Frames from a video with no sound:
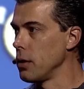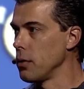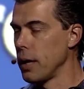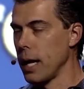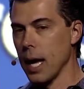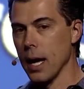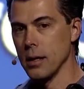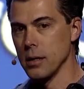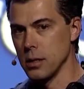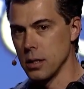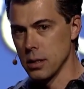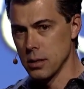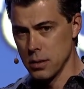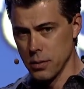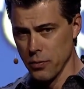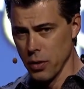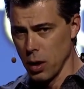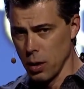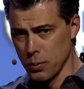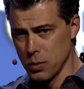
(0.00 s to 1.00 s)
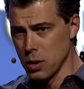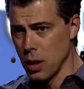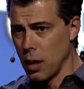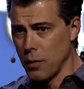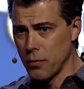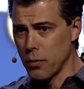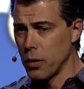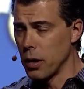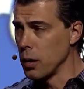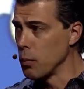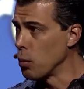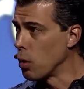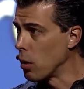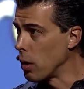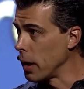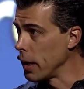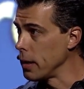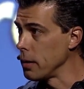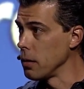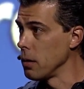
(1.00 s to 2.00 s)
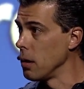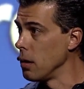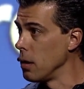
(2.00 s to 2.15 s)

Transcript: You can't just develop software anymore and